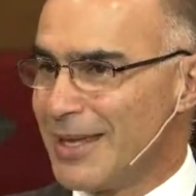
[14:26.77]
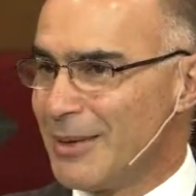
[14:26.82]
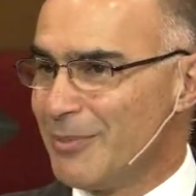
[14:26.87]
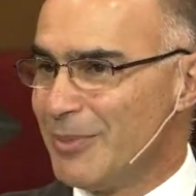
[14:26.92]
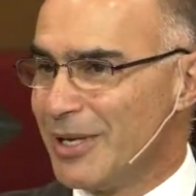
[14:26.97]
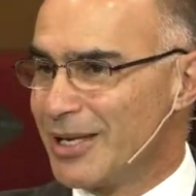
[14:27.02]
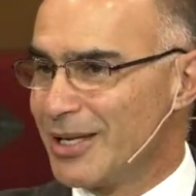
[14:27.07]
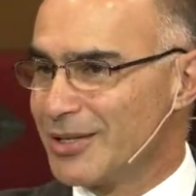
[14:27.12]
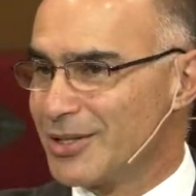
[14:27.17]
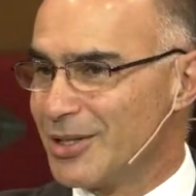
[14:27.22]

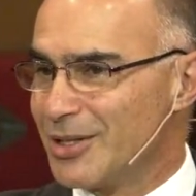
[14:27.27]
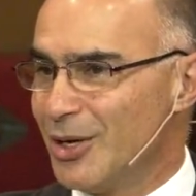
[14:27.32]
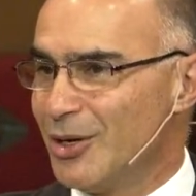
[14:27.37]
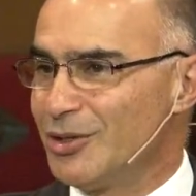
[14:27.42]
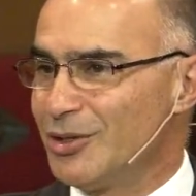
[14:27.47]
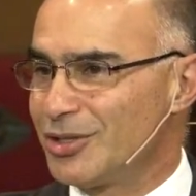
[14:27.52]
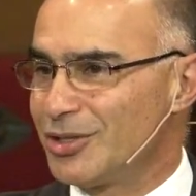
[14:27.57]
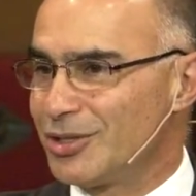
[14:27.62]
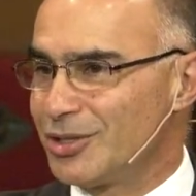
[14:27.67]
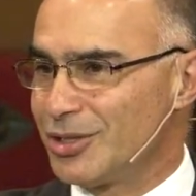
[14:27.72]
Because
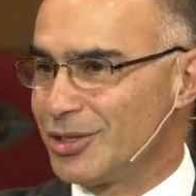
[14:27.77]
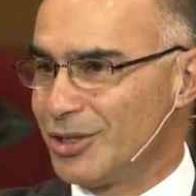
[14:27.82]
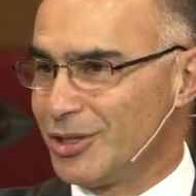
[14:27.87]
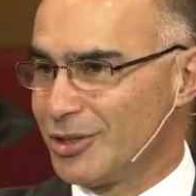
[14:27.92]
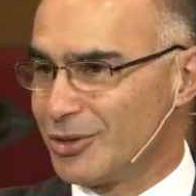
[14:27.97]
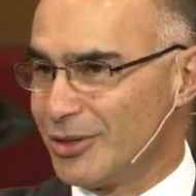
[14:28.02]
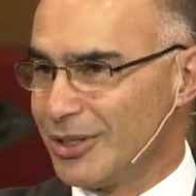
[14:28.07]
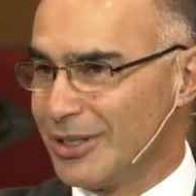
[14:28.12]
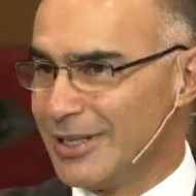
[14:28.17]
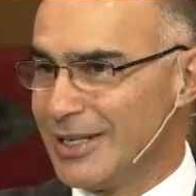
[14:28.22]
those
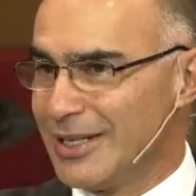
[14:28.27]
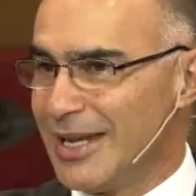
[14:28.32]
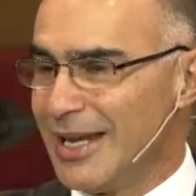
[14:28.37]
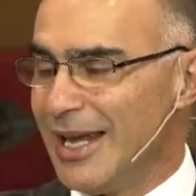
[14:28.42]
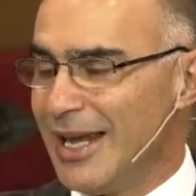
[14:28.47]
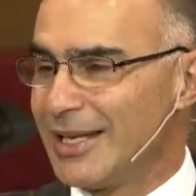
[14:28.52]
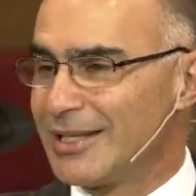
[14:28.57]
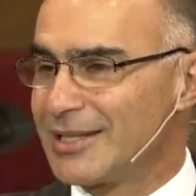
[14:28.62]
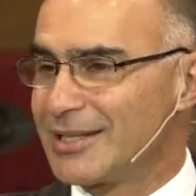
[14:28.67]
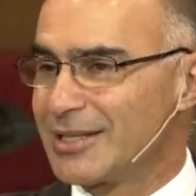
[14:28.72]
children
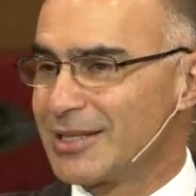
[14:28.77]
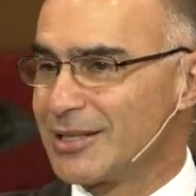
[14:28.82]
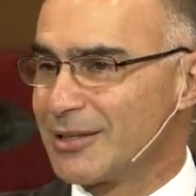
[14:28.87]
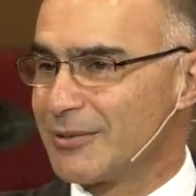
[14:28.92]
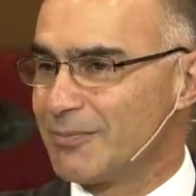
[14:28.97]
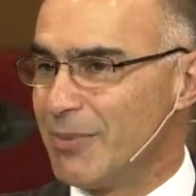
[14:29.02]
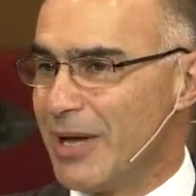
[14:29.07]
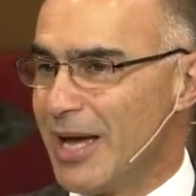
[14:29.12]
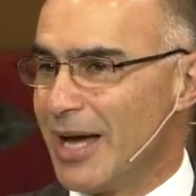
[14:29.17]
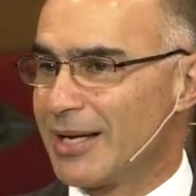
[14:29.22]

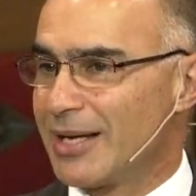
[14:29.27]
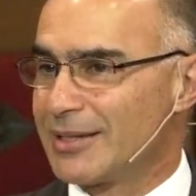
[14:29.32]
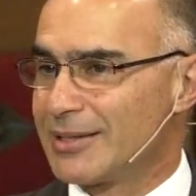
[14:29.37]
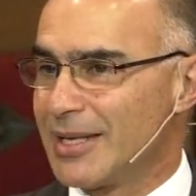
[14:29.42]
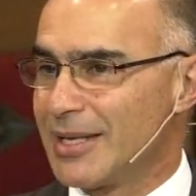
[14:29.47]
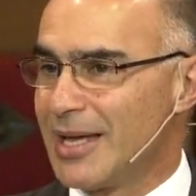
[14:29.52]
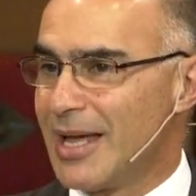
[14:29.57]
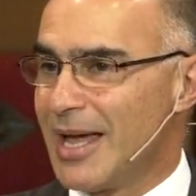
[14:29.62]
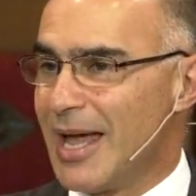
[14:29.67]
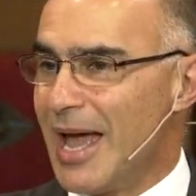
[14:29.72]
expect
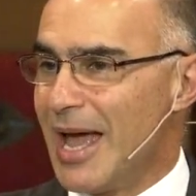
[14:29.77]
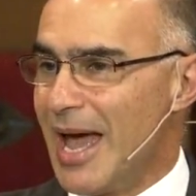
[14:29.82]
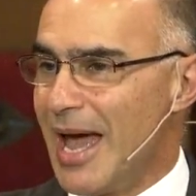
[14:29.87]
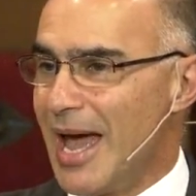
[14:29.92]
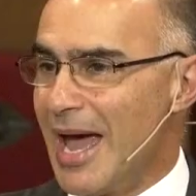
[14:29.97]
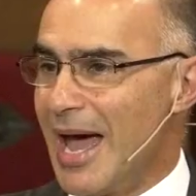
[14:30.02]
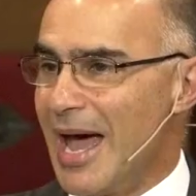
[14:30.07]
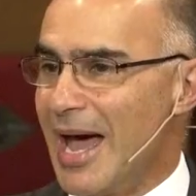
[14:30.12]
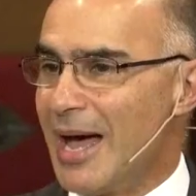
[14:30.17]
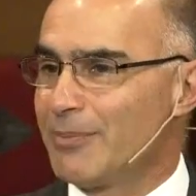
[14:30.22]

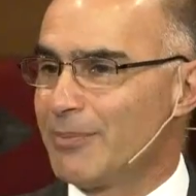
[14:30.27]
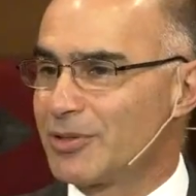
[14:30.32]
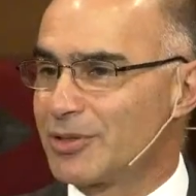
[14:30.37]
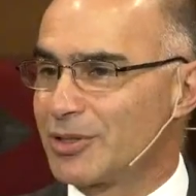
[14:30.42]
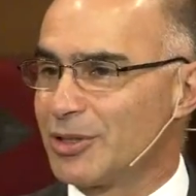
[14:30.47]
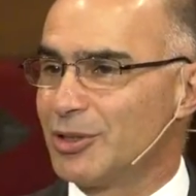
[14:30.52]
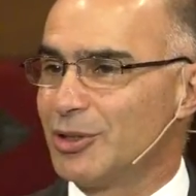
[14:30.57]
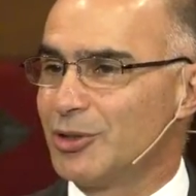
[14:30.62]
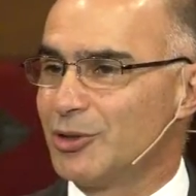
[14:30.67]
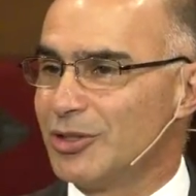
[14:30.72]

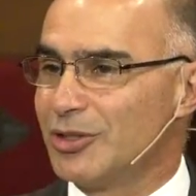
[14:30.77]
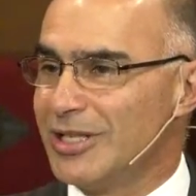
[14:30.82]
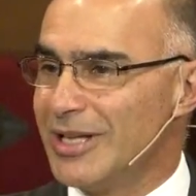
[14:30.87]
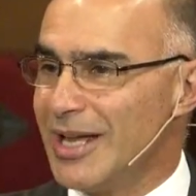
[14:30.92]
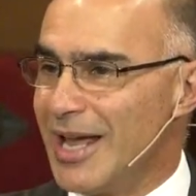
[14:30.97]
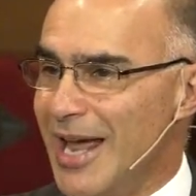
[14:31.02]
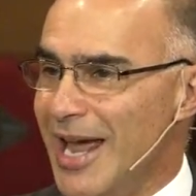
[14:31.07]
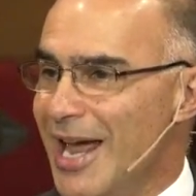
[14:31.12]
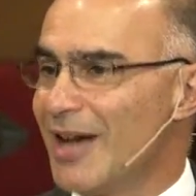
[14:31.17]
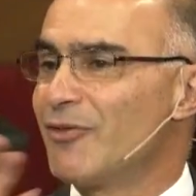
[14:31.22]
absolutely
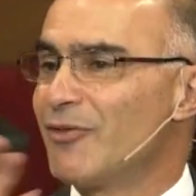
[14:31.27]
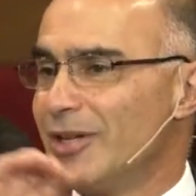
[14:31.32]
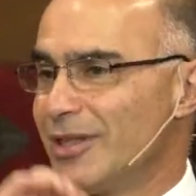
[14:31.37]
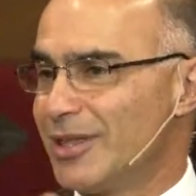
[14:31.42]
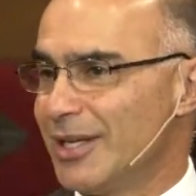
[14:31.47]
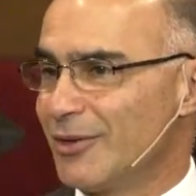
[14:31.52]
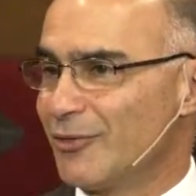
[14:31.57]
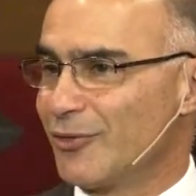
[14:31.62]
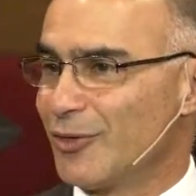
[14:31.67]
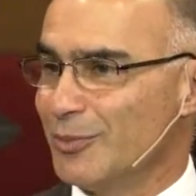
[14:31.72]

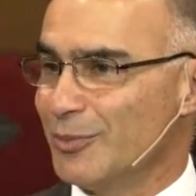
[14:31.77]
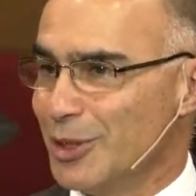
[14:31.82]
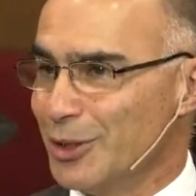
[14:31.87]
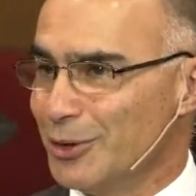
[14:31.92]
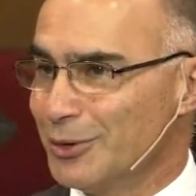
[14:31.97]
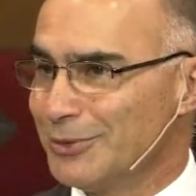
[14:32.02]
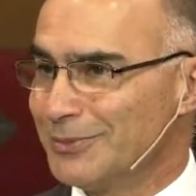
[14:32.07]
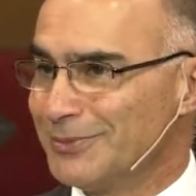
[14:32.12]
everything from you.